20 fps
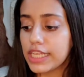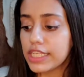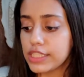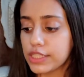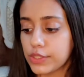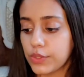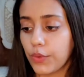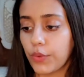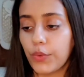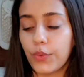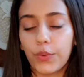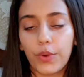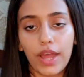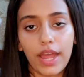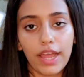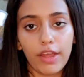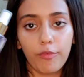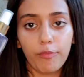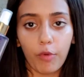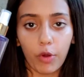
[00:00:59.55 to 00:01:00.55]

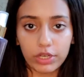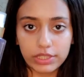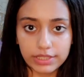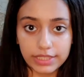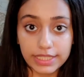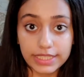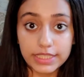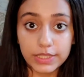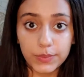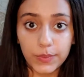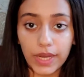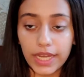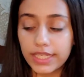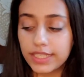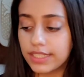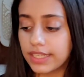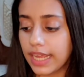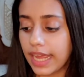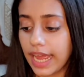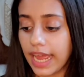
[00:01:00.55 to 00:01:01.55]
So I have bought this
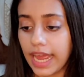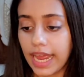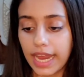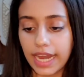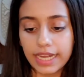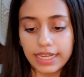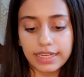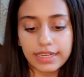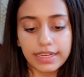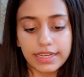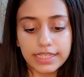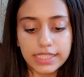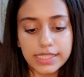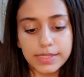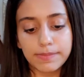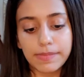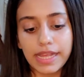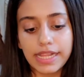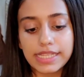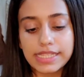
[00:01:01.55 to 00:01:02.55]
one and it
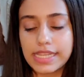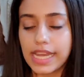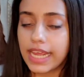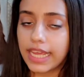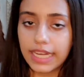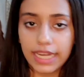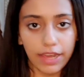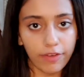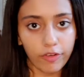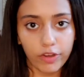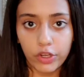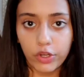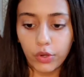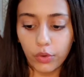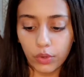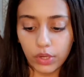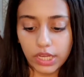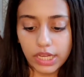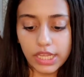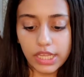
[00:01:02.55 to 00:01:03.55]
smells like lavender
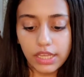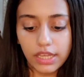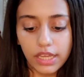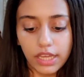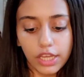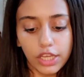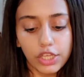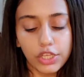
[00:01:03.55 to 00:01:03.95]
only.